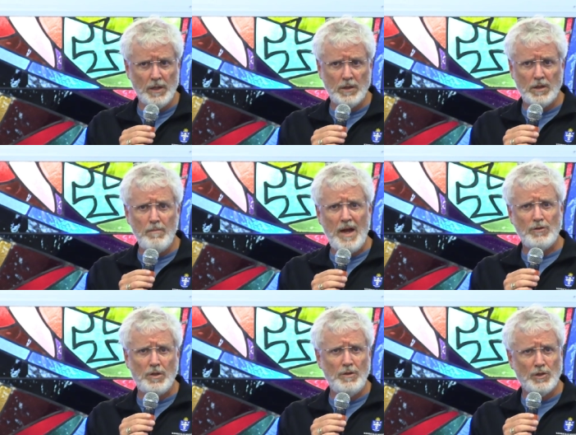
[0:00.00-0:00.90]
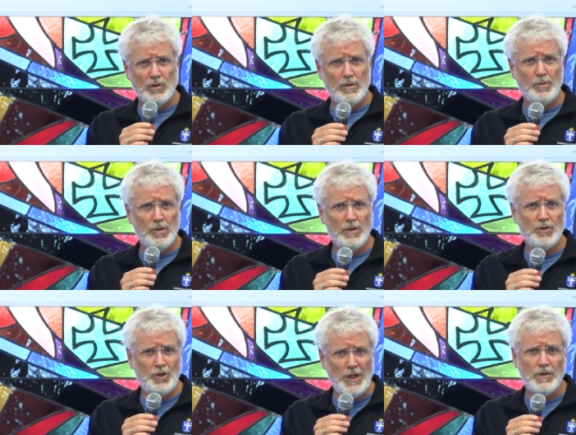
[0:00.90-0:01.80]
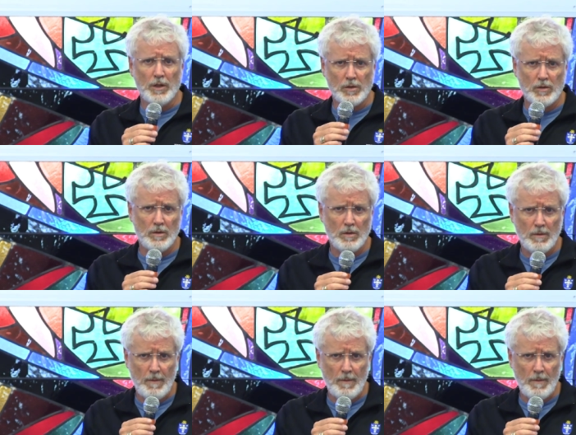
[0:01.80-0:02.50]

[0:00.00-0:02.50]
Now let's imagine this scripture as Jesus.